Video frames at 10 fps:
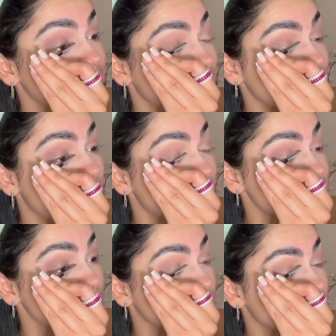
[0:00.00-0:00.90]
like that,
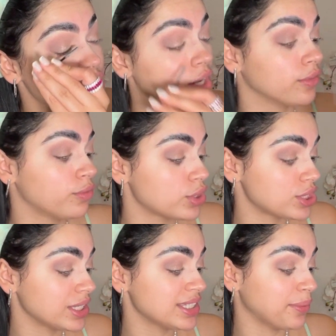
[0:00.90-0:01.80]
which
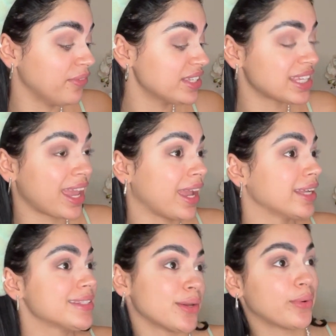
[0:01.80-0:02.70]
unfortunately some of us
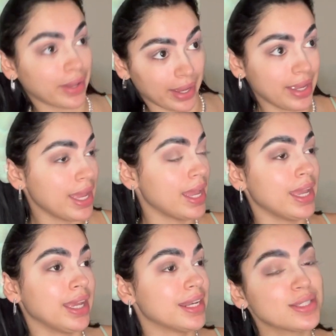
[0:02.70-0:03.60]
can't, okay,
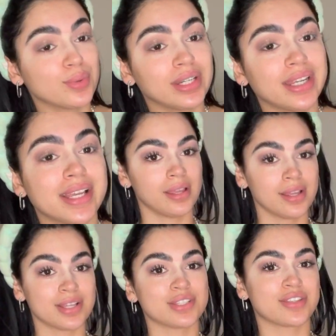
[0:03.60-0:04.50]
it is what it is.
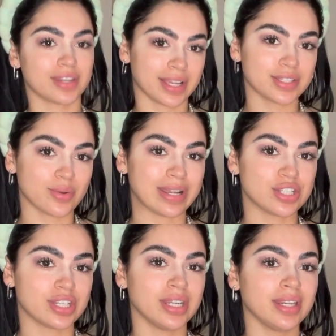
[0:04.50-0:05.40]
So the next
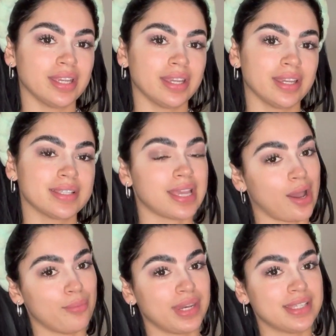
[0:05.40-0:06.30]
question is, how
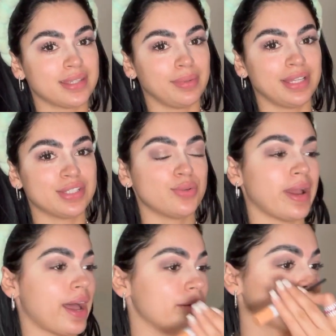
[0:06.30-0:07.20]
many siblings do I
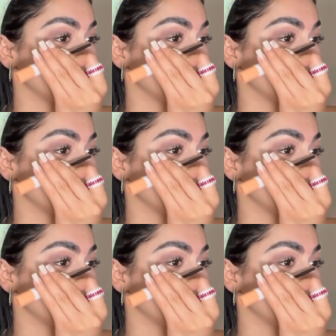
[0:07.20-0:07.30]
have?